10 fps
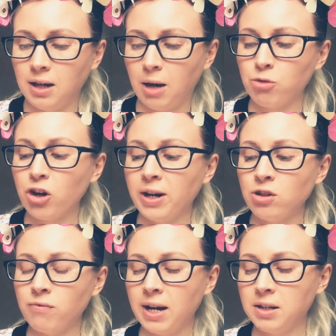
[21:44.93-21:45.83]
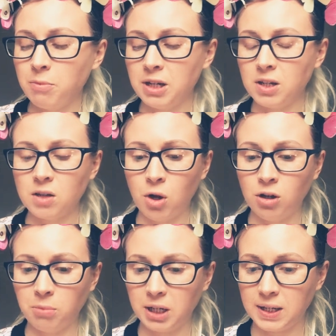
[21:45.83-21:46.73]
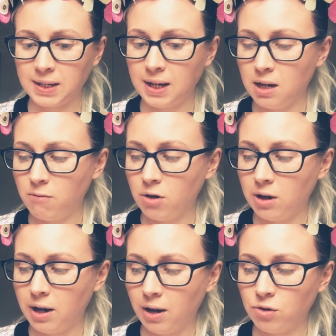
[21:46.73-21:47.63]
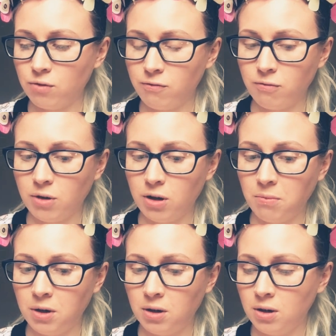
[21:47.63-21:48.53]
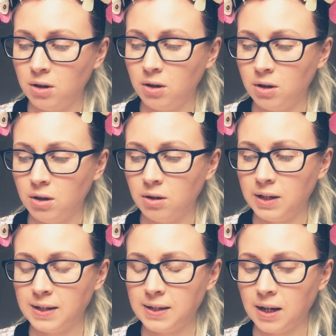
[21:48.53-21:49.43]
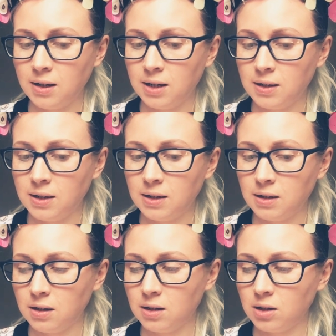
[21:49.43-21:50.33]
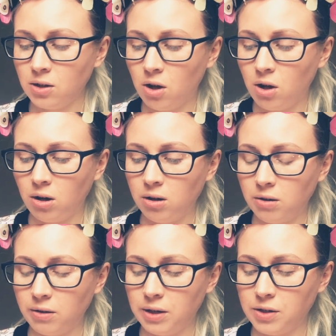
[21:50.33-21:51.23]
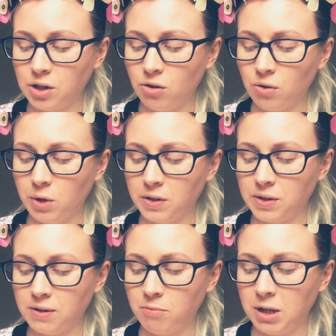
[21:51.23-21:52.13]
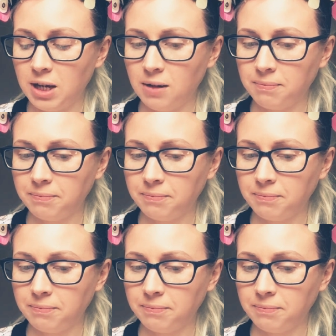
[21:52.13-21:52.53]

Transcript: I'm trying to write a bit smaller because I keep running out of room. This sentence isn't as long as the other ones have been.